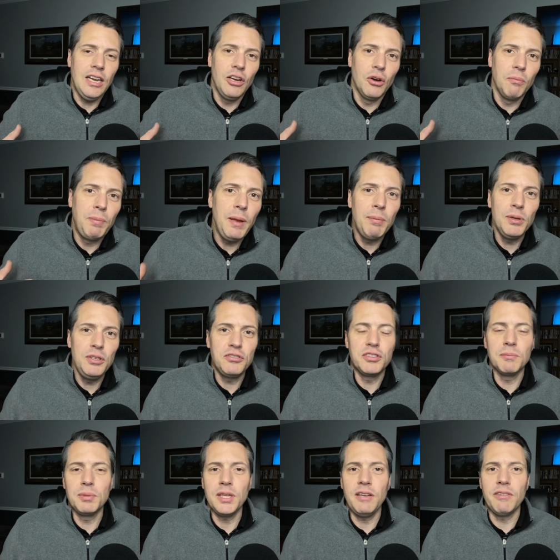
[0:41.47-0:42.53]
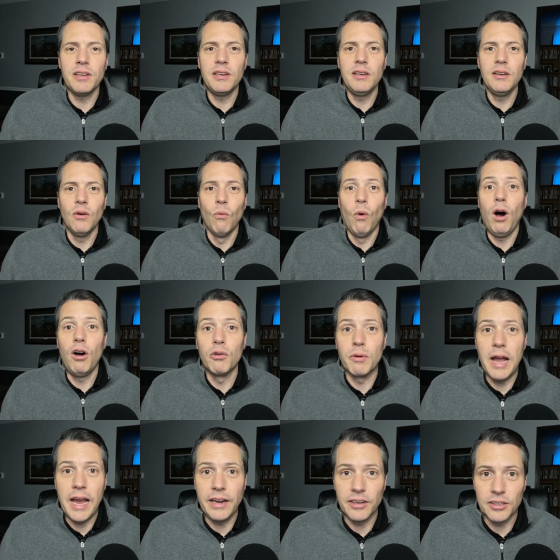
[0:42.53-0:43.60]
people used to believe in wall
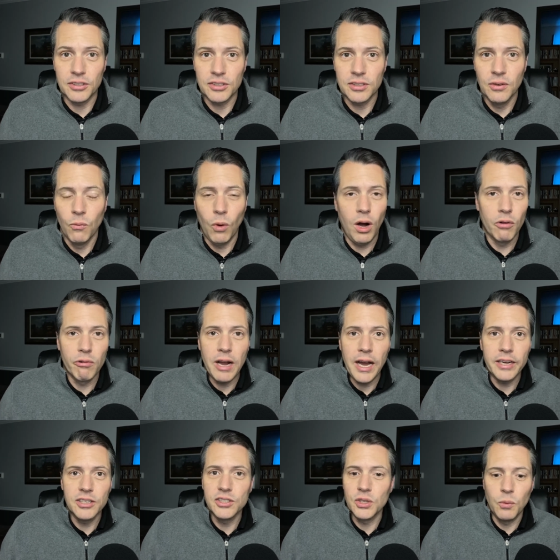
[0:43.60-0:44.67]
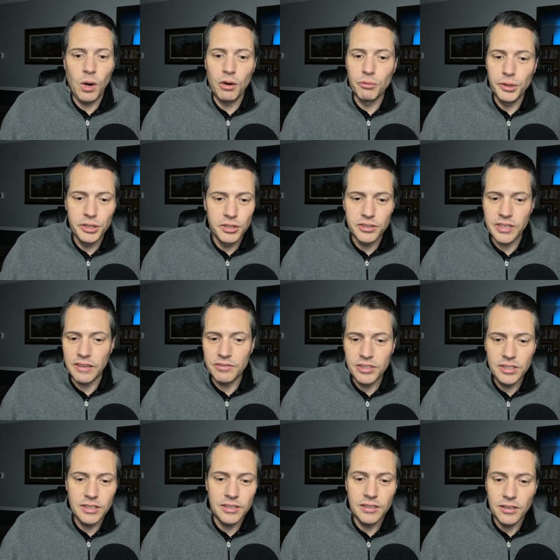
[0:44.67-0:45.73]
riders or wall ridders. I've
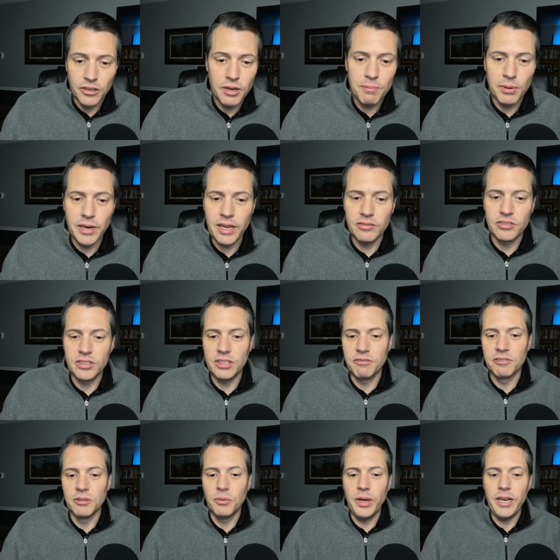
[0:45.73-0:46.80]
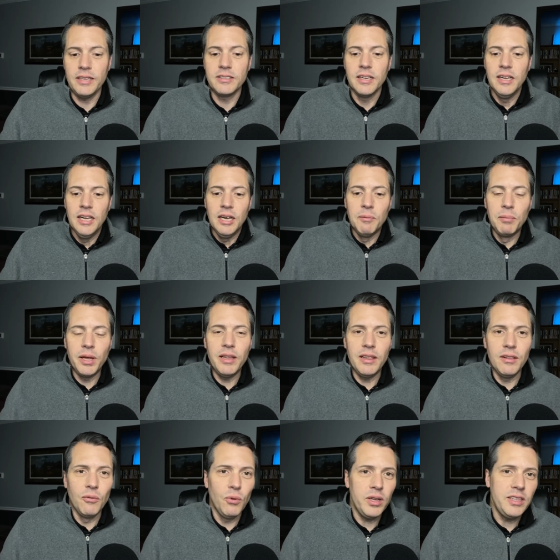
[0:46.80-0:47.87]
heard it pronounced different ways, but
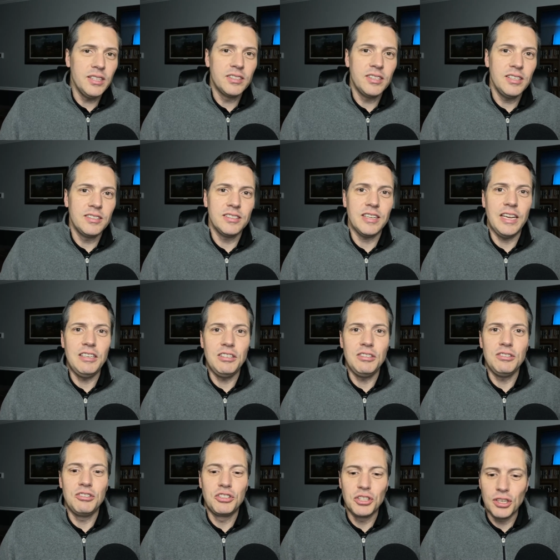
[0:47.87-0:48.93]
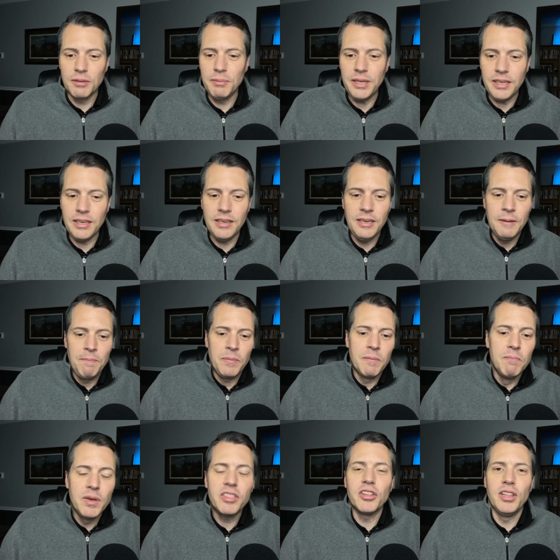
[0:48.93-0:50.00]
what this is a German
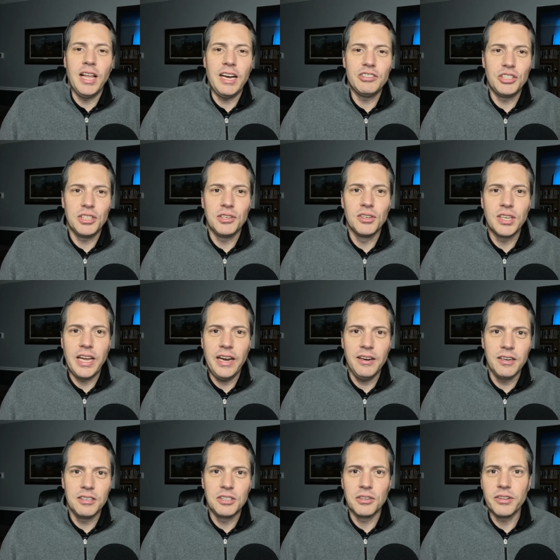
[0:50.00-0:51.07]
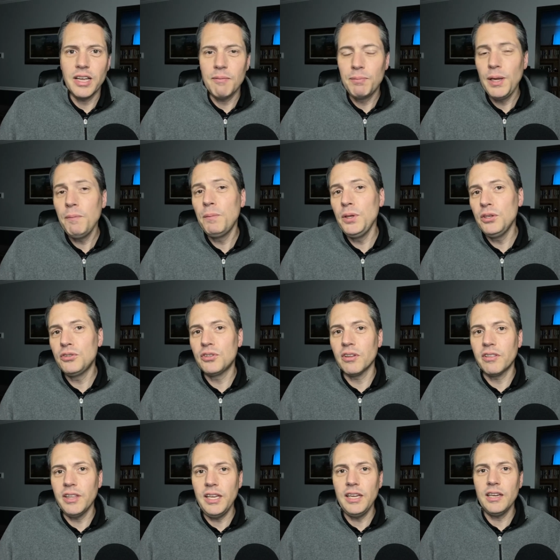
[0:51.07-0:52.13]
mythological character that people used to
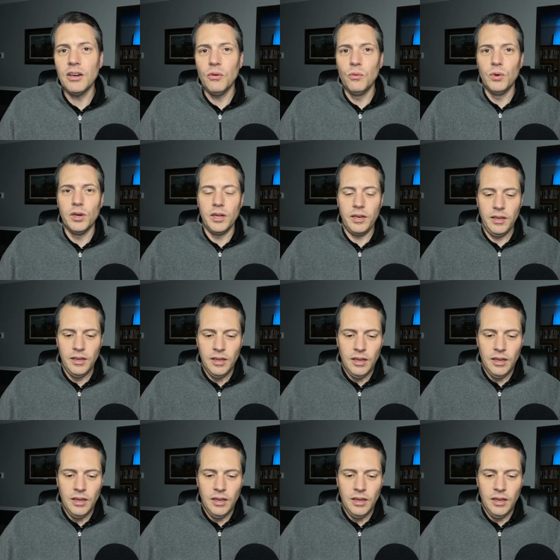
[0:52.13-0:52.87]
think would